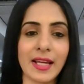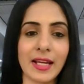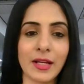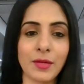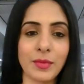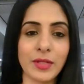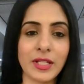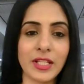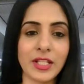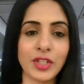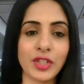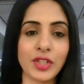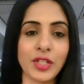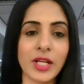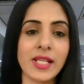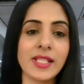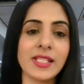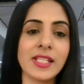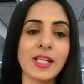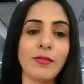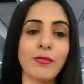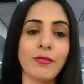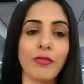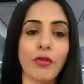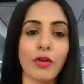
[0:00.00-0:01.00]
equity shares
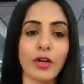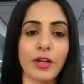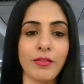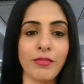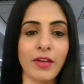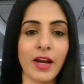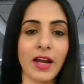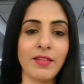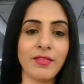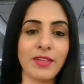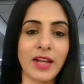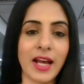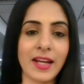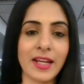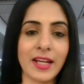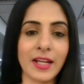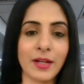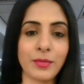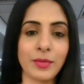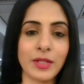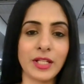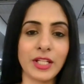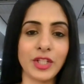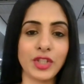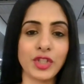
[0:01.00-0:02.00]
and forty-five lakh
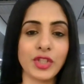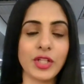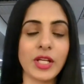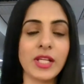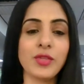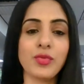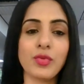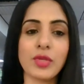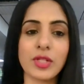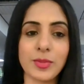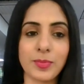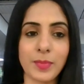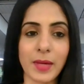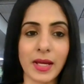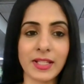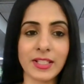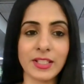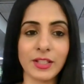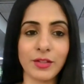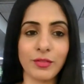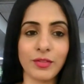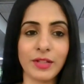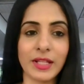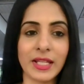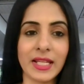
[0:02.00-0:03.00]
equity shares
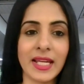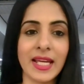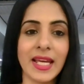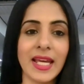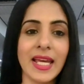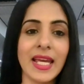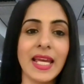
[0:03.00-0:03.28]
respectively.